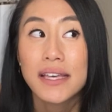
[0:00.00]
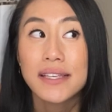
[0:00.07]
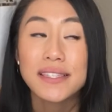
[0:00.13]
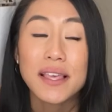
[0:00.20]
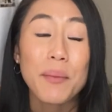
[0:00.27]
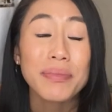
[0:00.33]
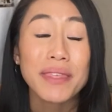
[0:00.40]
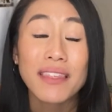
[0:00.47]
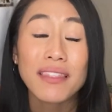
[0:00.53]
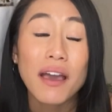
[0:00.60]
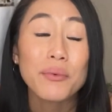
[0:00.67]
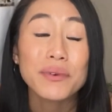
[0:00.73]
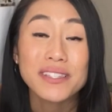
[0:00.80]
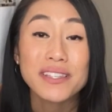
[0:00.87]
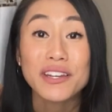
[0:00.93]
something that
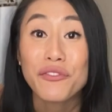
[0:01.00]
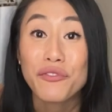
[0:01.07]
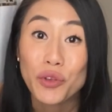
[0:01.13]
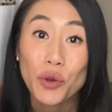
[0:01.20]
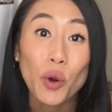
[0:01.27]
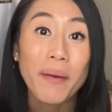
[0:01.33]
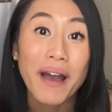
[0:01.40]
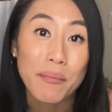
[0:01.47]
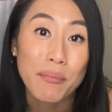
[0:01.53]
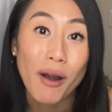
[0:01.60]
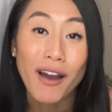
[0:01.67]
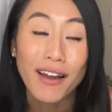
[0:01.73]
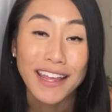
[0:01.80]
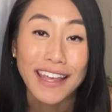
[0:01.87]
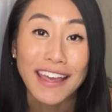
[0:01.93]
was gonna fuel my
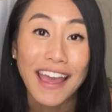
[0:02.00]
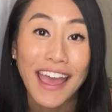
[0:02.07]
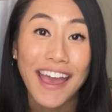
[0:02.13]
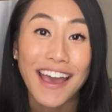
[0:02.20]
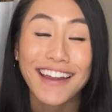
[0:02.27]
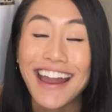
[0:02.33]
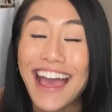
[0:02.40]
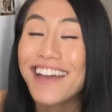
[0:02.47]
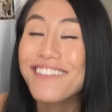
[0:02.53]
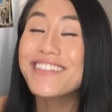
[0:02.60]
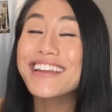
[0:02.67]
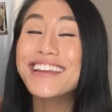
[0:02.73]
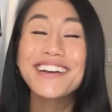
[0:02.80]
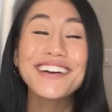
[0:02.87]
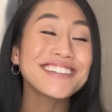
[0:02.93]
body. And I'm
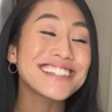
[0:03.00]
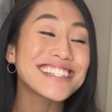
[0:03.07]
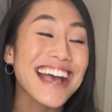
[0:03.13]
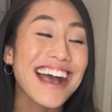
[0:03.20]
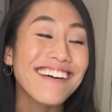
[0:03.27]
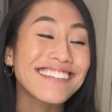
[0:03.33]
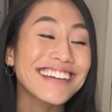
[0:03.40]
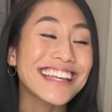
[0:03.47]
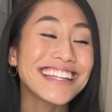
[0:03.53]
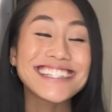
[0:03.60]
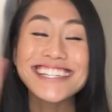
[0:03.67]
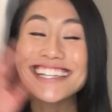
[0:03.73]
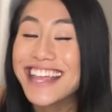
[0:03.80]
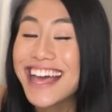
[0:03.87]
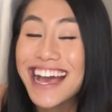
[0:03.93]
gonna go down
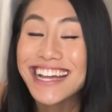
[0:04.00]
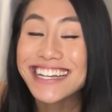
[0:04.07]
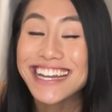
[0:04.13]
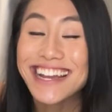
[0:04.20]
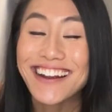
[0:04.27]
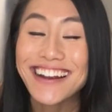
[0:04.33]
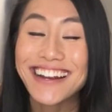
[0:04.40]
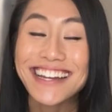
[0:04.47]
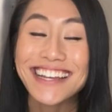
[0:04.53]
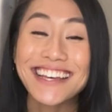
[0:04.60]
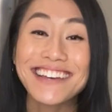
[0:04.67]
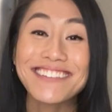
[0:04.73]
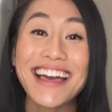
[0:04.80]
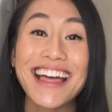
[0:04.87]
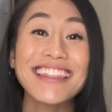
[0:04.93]
into that
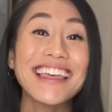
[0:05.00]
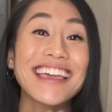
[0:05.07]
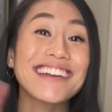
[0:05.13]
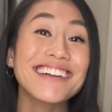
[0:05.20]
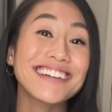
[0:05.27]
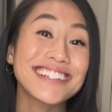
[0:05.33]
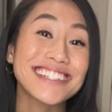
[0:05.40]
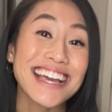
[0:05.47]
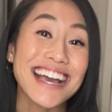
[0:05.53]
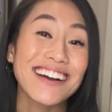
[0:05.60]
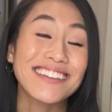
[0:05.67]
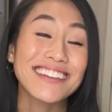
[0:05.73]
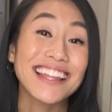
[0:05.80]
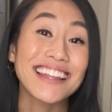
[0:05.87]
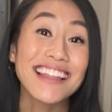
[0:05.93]
narrative later
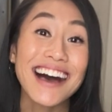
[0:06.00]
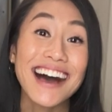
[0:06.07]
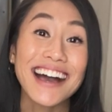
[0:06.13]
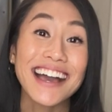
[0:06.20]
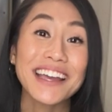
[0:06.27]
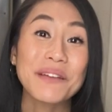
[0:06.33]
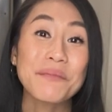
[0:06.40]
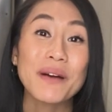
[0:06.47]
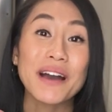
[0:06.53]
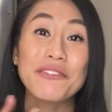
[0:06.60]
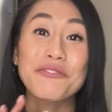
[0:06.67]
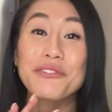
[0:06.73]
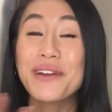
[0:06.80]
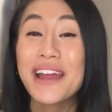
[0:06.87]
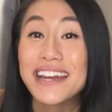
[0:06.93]
down the line. But
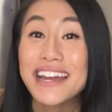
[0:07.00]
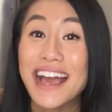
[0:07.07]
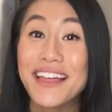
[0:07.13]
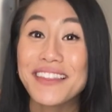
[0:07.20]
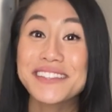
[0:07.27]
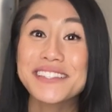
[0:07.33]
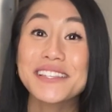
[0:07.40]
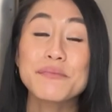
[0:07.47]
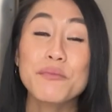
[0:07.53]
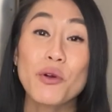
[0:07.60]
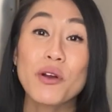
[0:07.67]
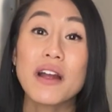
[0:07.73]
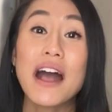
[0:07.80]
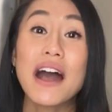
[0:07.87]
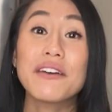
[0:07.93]
for right now, this is
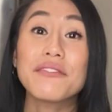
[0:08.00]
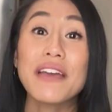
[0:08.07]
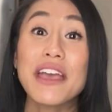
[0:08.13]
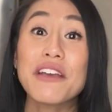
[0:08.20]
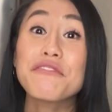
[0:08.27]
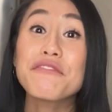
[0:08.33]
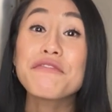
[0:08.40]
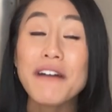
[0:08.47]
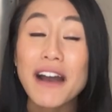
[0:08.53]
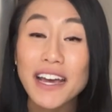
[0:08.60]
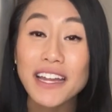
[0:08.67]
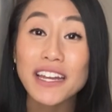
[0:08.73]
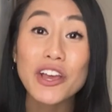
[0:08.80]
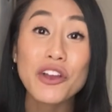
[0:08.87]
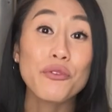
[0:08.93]
more of a
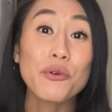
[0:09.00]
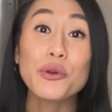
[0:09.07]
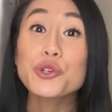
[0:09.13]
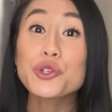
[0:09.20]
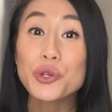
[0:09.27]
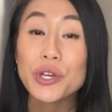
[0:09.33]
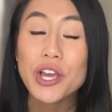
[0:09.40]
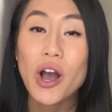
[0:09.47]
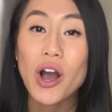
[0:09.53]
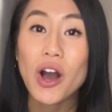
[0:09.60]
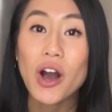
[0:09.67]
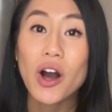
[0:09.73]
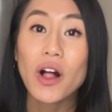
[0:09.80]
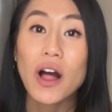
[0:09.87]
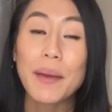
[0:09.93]
fun grocery
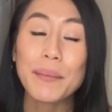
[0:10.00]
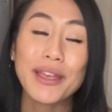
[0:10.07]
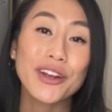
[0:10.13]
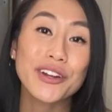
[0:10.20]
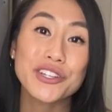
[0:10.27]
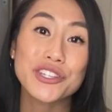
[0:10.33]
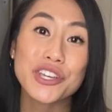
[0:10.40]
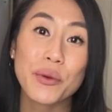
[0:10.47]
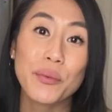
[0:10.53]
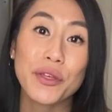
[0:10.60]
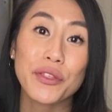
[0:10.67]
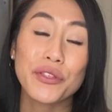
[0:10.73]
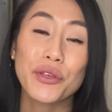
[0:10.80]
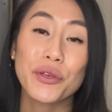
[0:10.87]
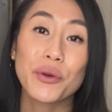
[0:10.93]
haul. I'm here to share
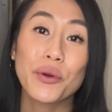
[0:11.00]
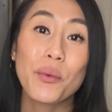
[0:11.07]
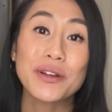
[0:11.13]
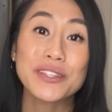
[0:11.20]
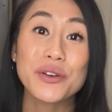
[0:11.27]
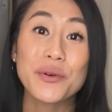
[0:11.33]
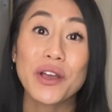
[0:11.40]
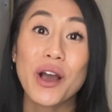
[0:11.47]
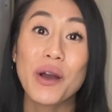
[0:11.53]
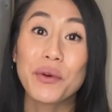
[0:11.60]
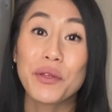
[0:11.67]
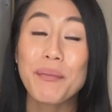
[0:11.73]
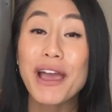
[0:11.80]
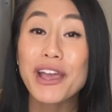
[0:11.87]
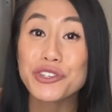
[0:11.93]
with you what's going on
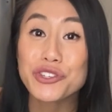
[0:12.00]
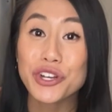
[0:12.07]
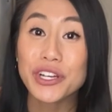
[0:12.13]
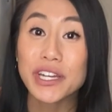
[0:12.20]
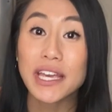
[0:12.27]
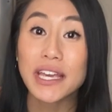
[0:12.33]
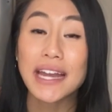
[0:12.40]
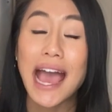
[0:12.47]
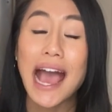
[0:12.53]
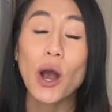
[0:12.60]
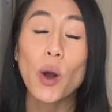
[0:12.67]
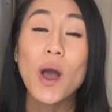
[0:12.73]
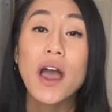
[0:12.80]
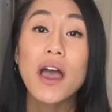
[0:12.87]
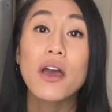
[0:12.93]
with my journey and
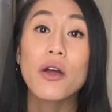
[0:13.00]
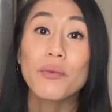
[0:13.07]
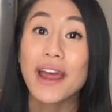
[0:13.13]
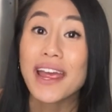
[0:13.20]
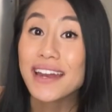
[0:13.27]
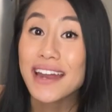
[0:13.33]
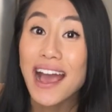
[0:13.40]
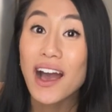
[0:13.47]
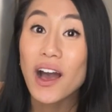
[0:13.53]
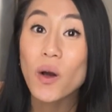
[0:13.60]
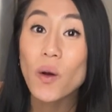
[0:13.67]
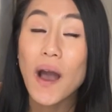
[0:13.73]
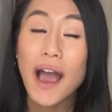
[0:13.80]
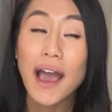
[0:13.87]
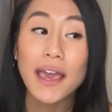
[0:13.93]
how right
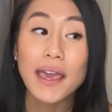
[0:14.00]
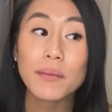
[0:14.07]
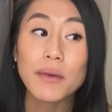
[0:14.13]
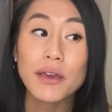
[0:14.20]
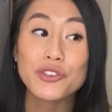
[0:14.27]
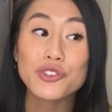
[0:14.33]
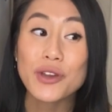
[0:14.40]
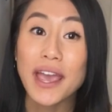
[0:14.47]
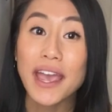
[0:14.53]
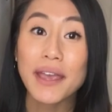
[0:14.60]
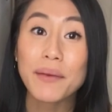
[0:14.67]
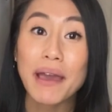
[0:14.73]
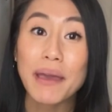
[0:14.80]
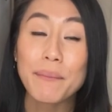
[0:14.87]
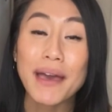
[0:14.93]
now I'm
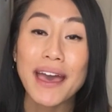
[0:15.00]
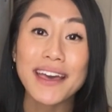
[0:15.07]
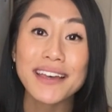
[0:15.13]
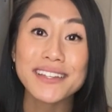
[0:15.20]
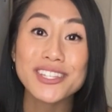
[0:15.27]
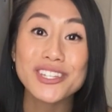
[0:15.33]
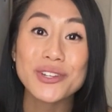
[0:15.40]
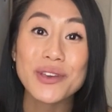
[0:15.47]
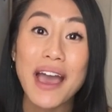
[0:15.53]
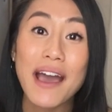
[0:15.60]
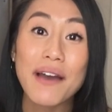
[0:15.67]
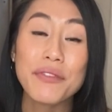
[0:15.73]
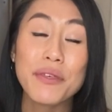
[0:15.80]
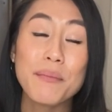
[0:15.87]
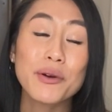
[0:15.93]
trying my best to
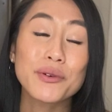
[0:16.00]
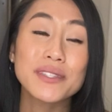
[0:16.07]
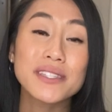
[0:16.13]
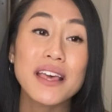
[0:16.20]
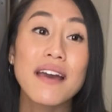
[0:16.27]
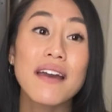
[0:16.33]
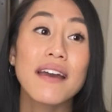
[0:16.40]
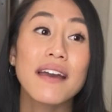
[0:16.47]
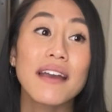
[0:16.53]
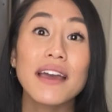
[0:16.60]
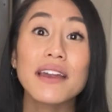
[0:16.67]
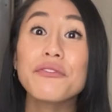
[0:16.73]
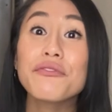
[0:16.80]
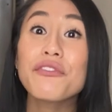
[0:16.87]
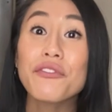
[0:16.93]
have the most kind
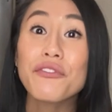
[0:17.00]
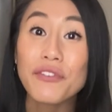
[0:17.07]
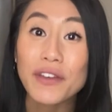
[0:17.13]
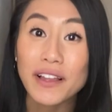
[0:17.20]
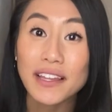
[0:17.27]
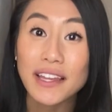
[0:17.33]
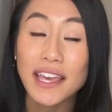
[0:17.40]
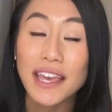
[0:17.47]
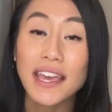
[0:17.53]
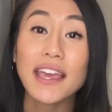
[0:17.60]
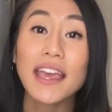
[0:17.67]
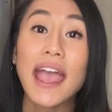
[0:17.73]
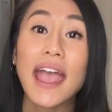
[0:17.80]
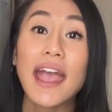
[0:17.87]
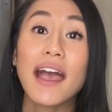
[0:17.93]
of
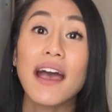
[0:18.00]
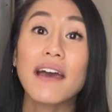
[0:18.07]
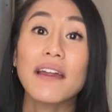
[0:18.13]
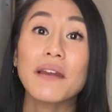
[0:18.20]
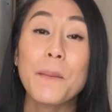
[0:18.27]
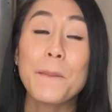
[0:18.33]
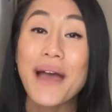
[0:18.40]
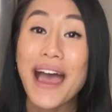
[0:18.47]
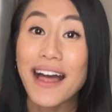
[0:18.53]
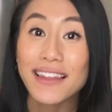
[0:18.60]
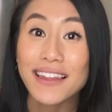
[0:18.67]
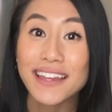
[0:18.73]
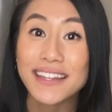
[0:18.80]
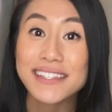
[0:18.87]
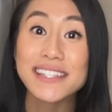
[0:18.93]
fulfilling and
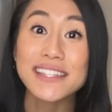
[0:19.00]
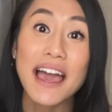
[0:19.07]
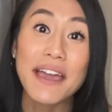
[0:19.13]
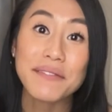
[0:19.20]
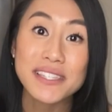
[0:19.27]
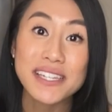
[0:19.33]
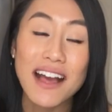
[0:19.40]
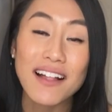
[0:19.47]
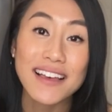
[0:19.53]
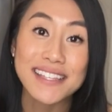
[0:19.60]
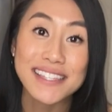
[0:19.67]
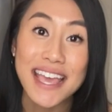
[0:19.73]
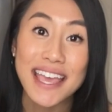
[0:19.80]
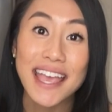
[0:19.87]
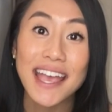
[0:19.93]
balanced lifestyle as
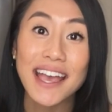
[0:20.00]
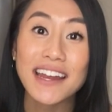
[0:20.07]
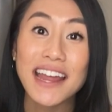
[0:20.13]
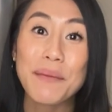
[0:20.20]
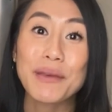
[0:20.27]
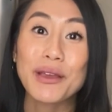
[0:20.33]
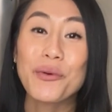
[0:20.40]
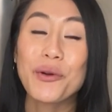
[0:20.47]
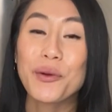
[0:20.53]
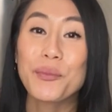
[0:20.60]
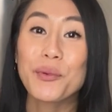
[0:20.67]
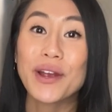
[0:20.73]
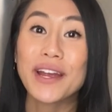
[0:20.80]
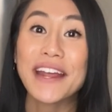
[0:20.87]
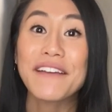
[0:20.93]
I can. I'm
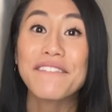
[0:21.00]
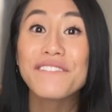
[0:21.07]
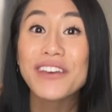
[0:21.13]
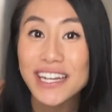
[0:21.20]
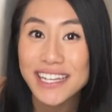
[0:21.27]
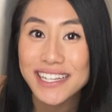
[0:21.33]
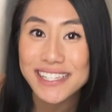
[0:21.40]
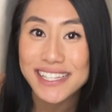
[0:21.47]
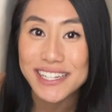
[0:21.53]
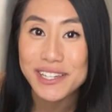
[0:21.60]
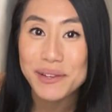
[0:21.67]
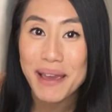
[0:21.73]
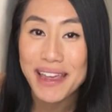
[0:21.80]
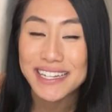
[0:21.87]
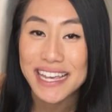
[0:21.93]
incorporating fitness into
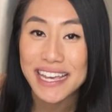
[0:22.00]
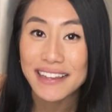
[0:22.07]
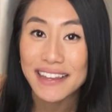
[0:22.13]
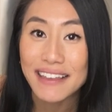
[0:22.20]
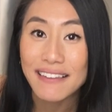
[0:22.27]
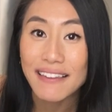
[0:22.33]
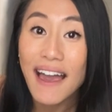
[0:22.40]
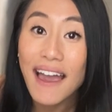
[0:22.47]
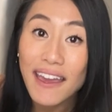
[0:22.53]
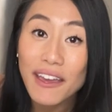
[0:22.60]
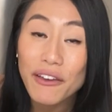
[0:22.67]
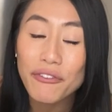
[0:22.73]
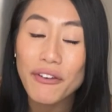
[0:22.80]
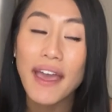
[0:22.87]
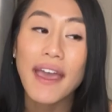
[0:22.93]
my daily life,